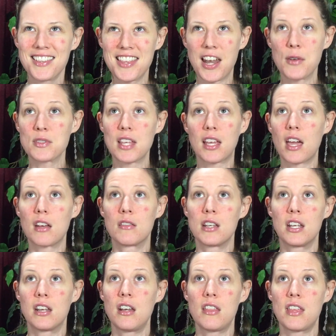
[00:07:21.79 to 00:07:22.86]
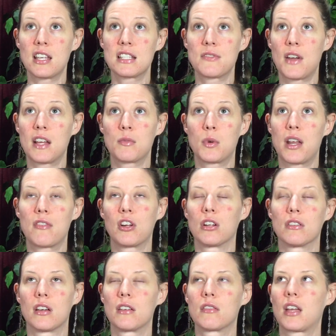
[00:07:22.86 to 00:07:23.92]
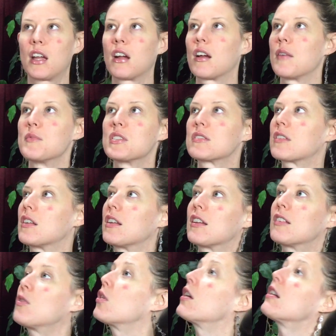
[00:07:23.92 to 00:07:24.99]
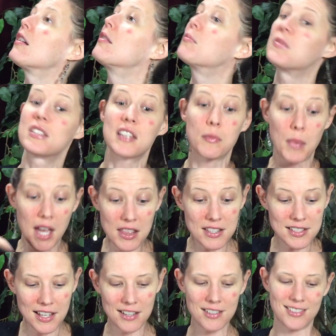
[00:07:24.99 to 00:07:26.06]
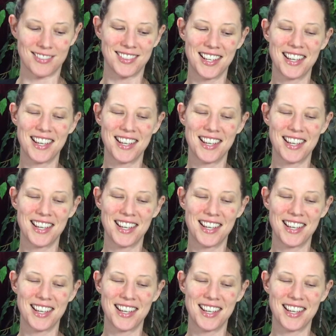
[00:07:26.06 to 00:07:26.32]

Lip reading: that I was like, I don't need anything, it's fine, whatever, I don't care, I'm just gonna ignore it, stick my head in the sand.